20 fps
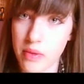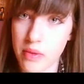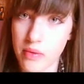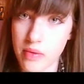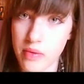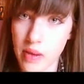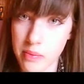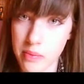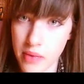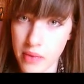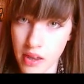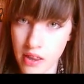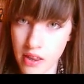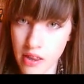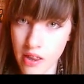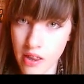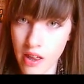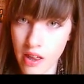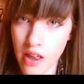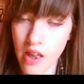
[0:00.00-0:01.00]
ribbon,
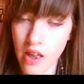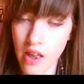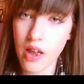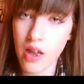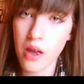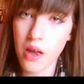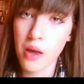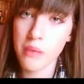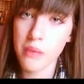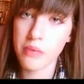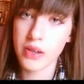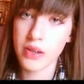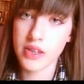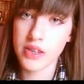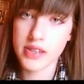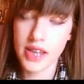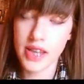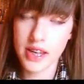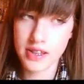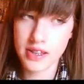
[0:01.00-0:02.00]
but the
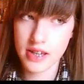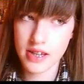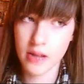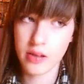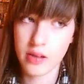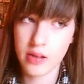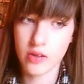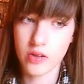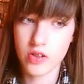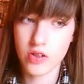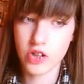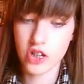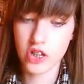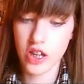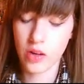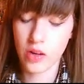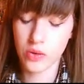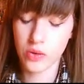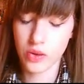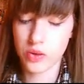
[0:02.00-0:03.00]
second time I
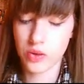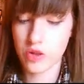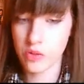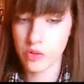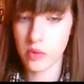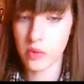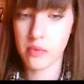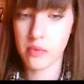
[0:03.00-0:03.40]
only ordered one